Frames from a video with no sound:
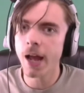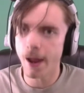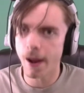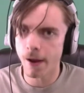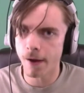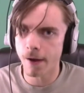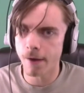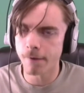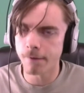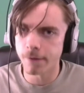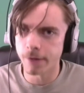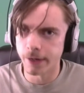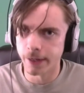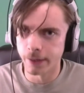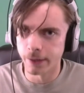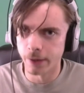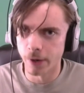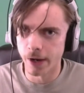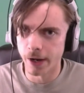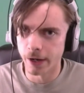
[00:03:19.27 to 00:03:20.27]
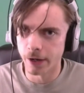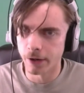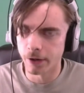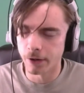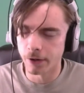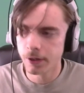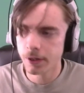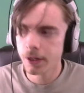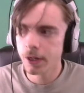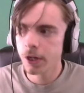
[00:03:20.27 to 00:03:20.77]

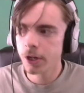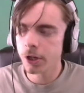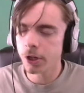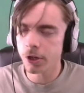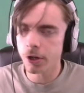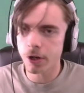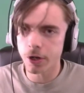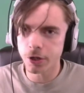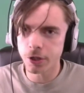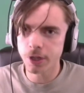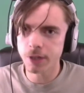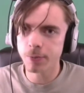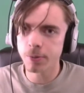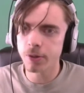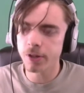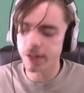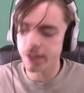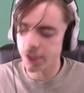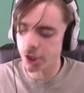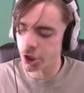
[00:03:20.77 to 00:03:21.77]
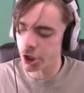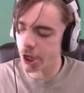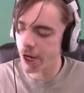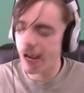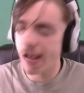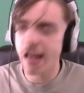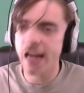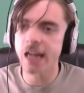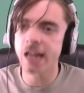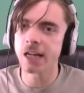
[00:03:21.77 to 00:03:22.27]
Everywhere. You just put
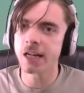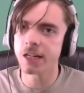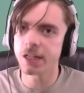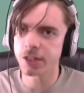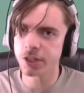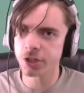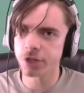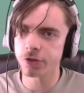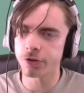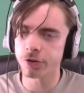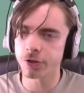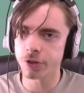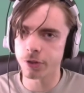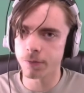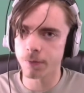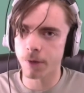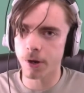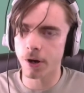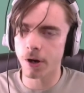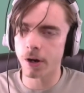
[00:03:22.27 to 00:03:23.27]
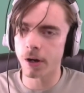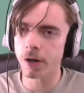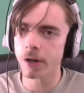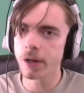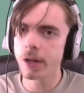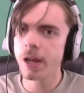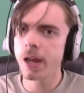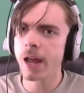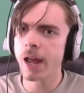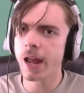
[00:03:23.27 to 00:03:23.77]
J in the search bar,
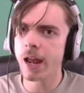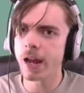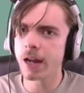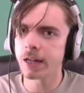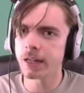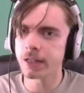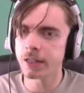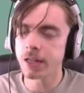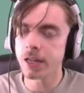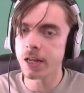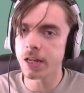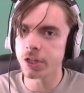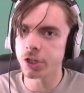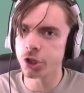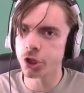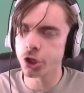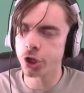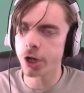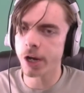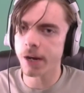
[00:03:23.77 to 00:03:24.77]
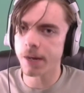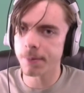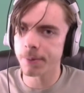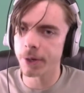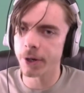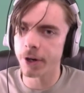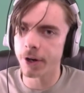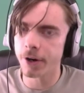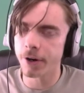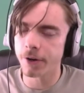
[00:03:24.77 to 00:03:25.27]
and it's Jake
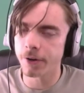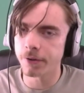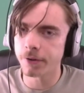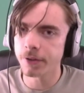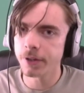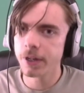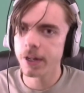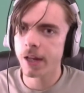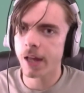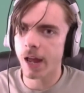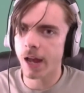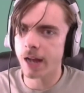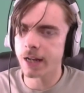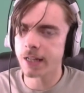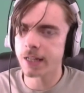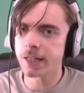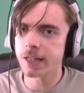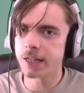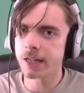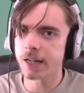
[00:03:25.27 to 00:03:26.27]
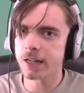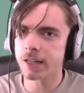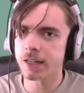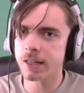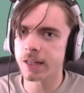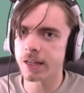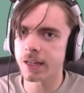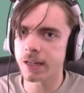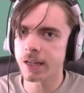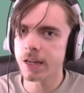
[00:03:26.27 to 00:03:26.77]
Paul, and then the next
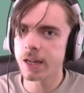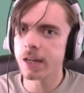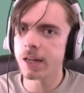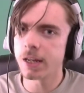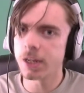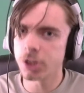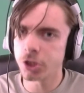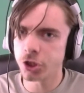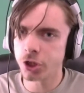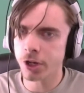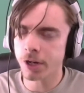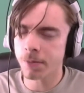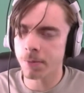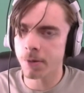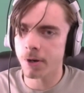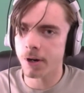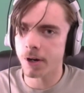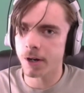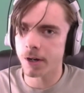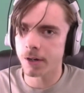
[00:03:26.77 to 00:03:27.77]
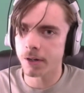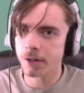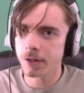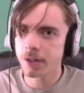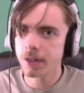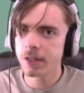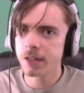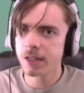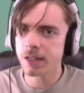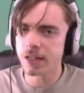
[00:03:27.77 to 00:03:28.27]
thing is Jake Paul
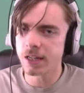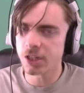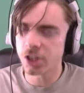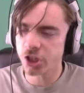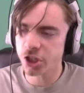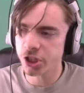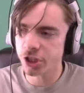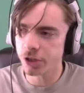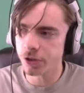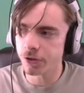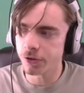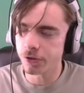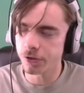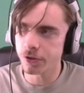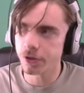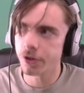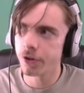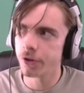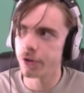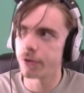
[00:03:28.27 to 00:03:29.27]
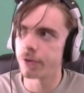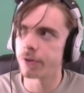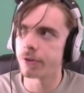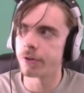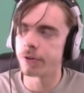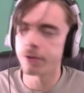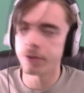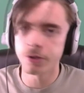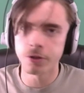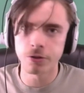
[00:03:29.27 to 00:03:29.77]
getting sued,
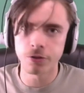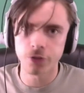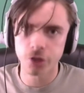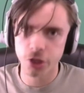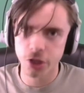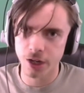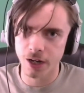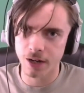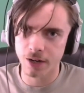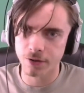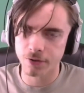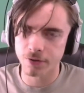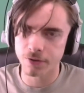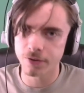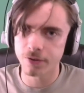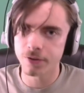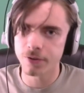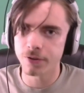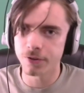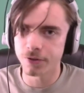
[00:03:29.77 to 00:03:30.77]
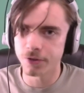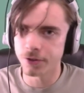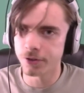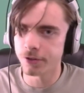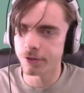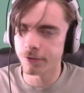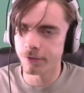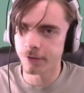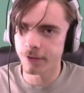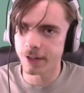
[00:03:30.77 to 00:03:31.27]
or news channel, or
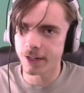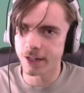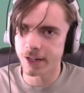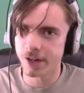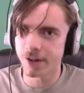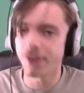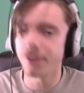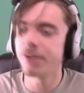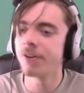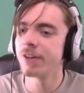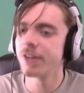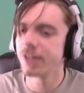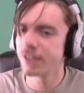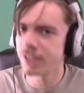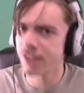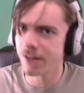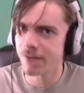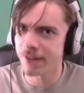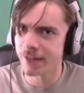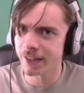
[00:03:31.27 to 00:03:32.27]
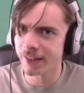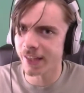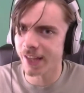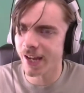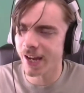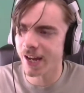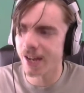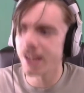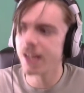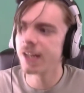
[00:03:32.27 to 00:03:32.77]
news video, something like
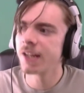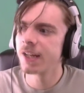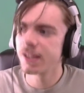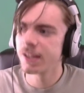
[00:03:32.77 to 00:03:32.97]
that.